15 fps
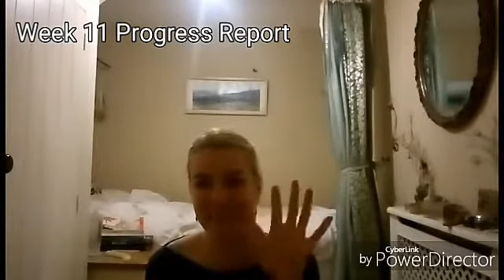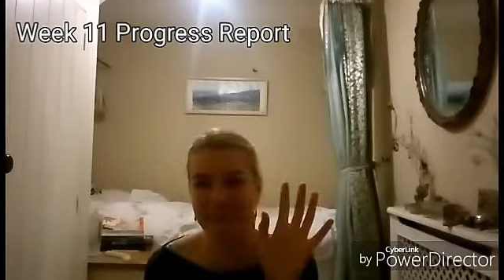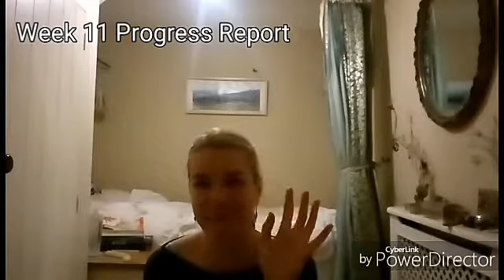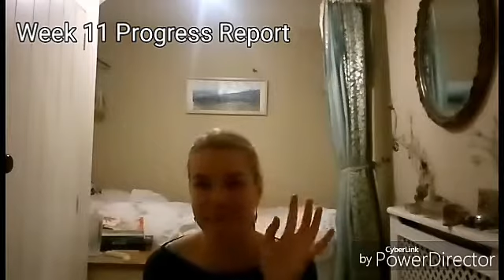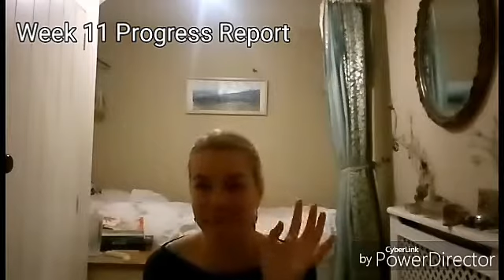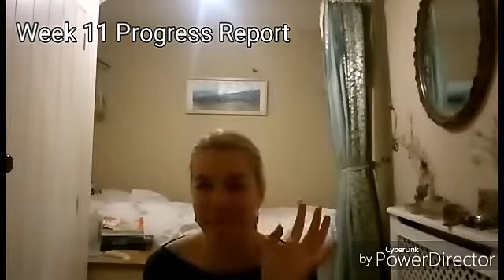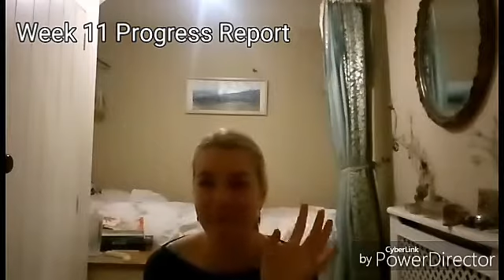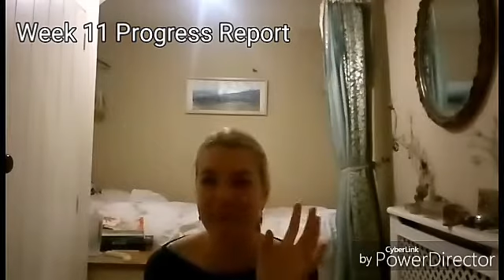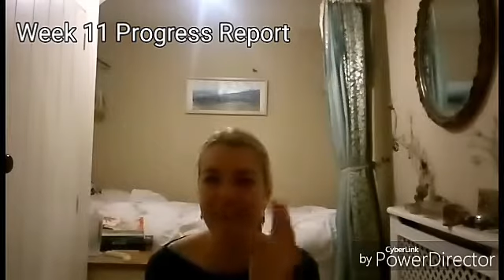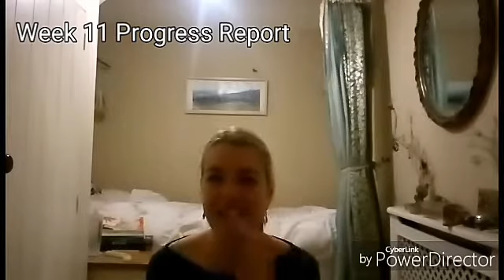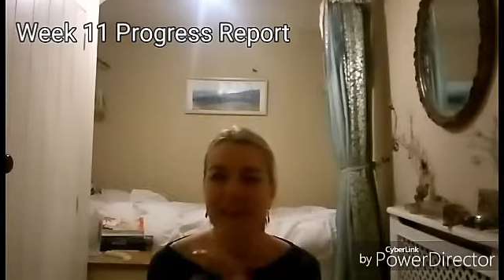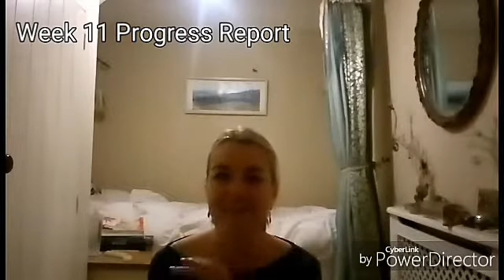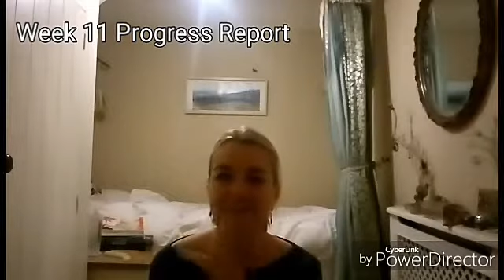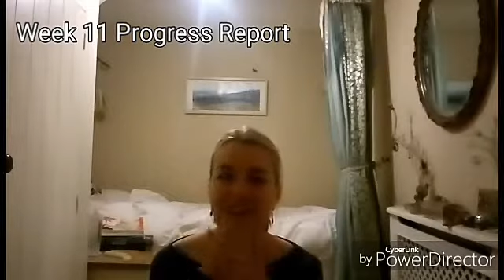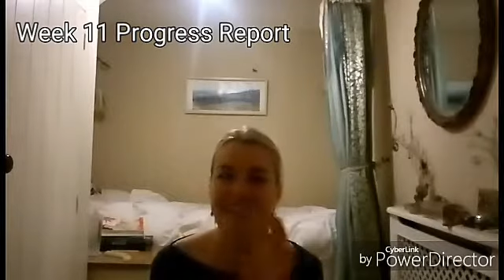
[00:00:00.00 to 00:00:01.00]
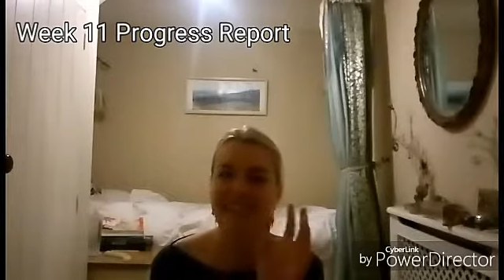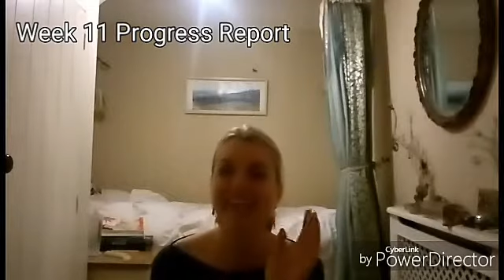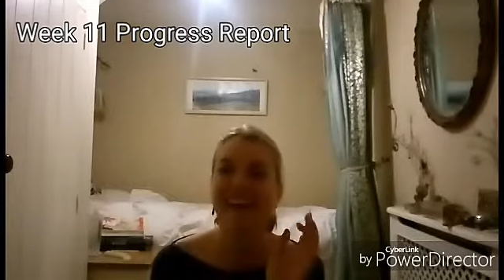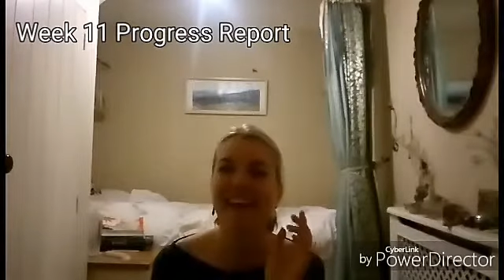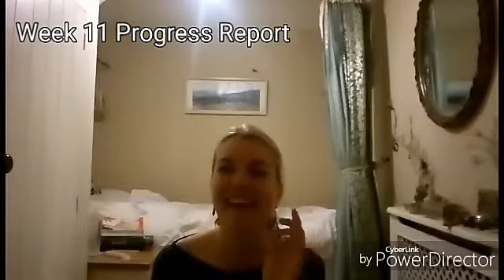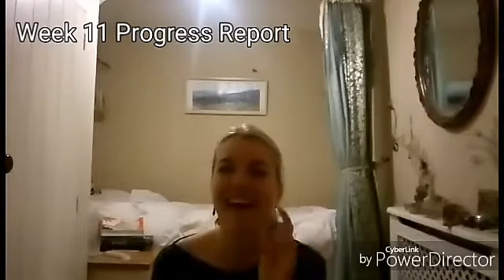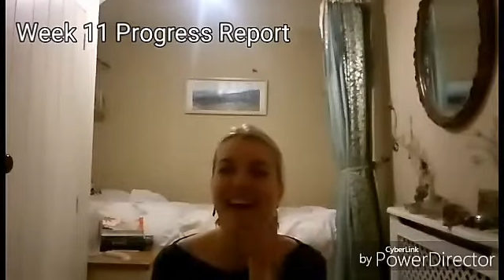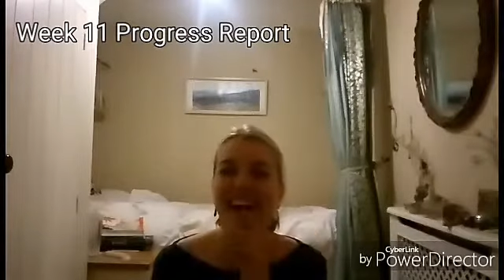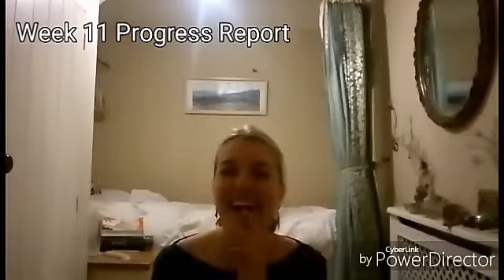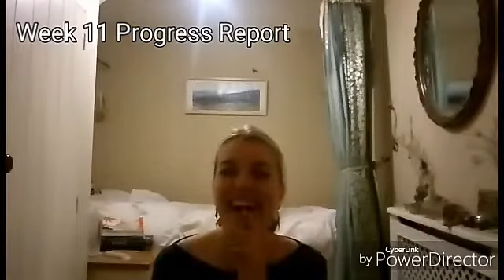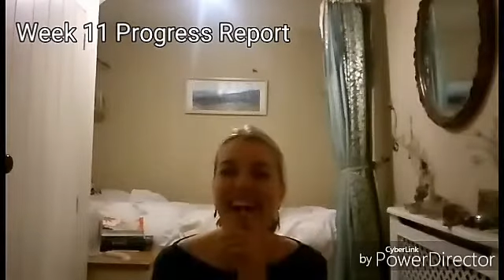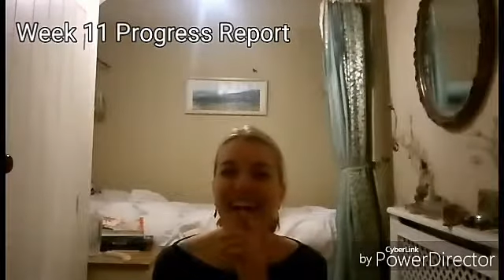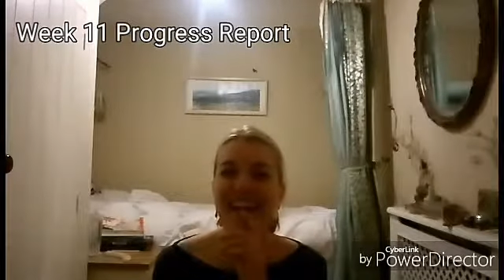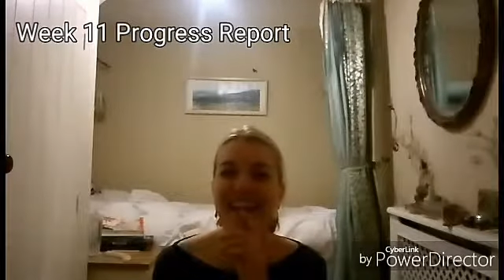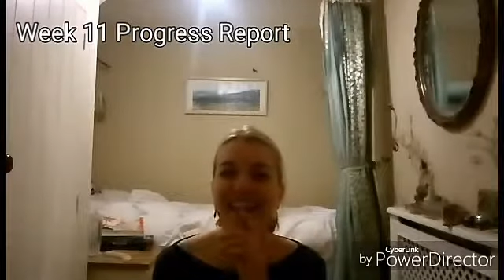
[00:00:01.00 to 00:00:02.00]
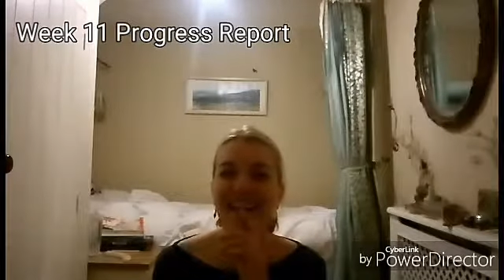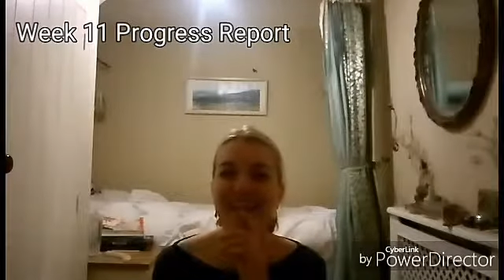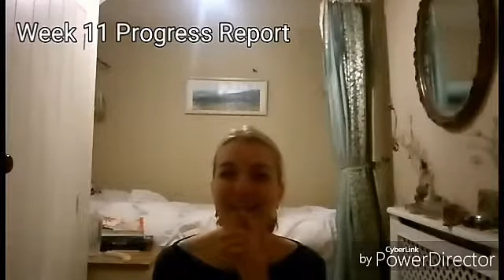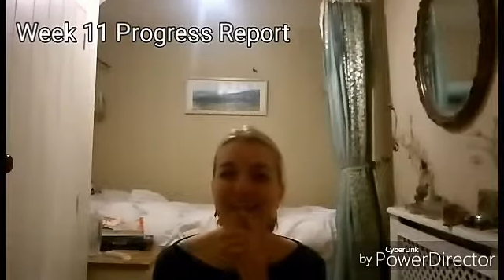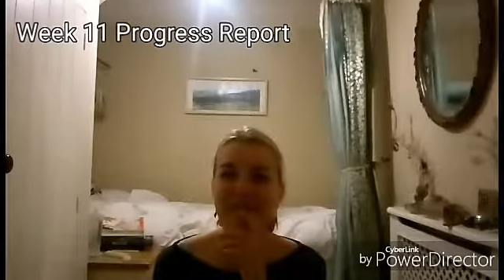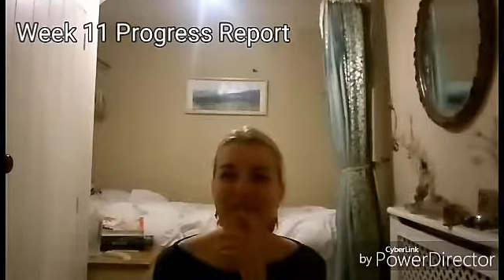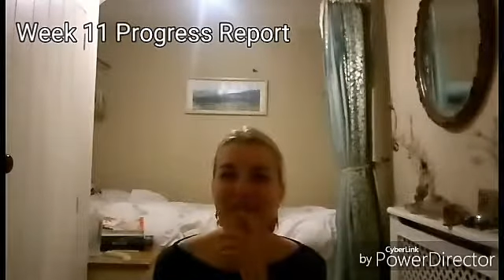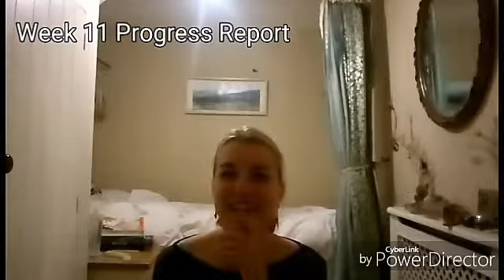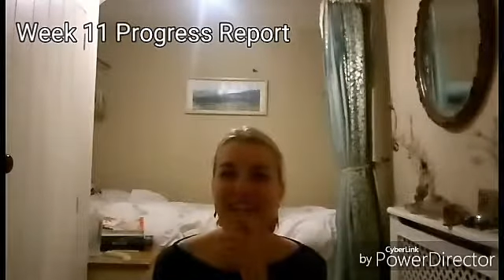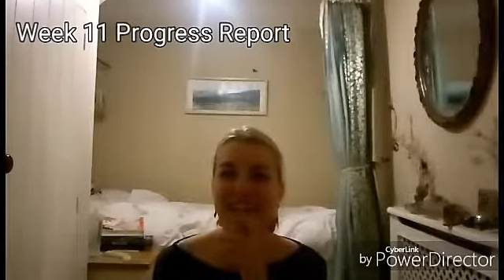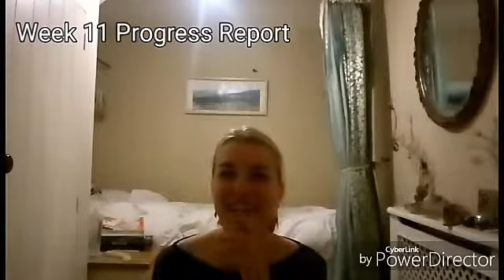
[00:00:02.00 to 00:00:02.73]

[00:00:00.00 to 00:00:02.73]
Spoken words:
stumbling a bit now, never mind.